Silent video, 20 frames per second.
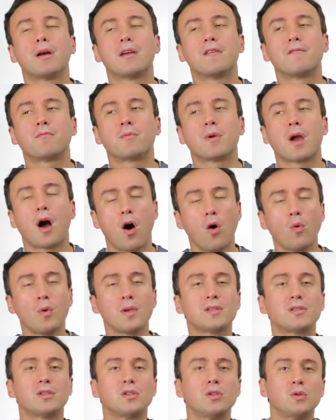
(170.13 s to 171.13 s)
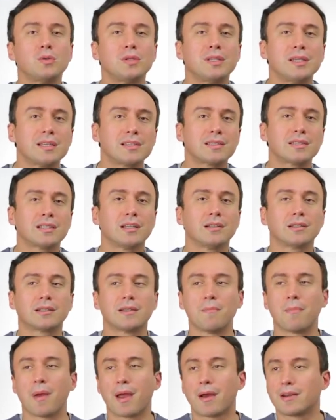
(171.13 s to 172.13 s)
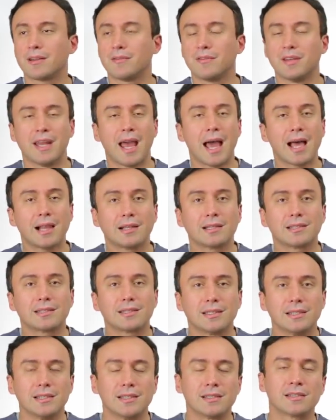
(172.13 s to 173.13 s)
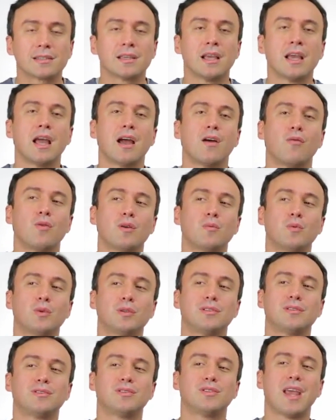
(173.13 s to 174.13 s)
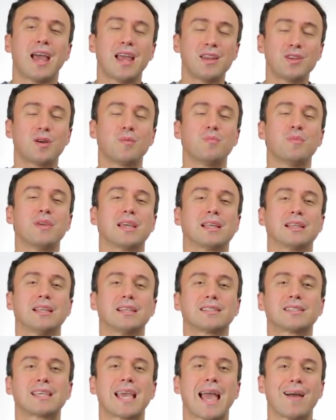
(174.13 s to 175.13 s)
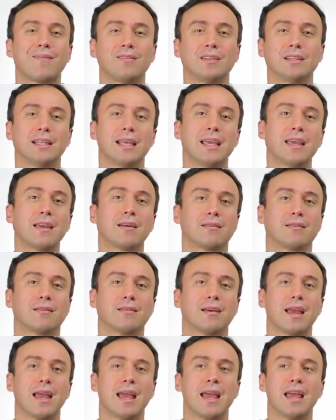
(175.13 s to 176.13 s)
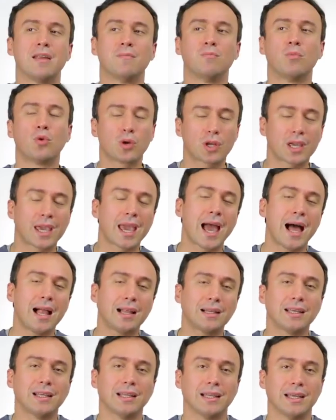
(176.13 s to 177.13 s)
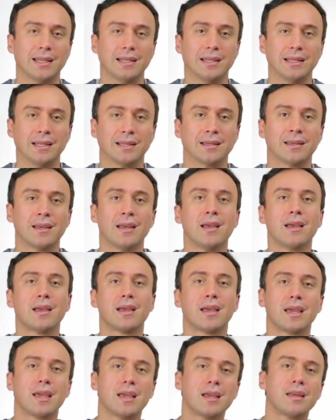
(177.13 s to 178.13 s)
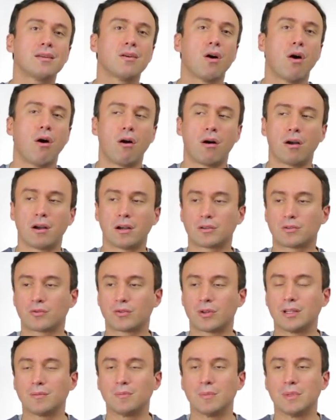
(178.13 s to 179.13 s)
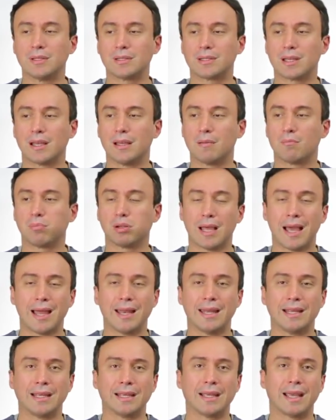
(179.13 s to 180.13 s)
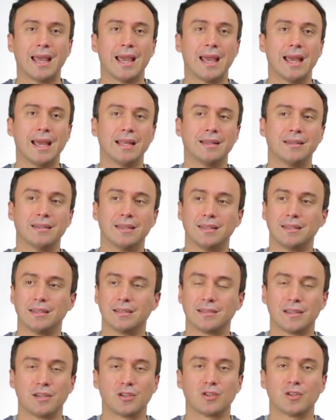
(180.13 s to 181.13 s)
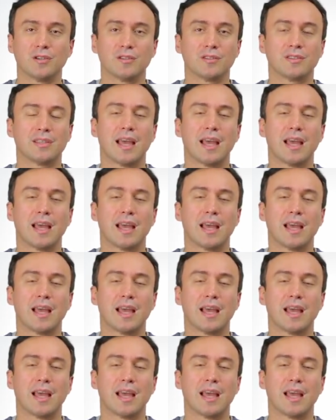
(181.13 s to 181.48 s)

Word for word: if we always do this little comparative analysis, we would end up being less cavalier and more calculating in our treatment uh, planning and uh, decisions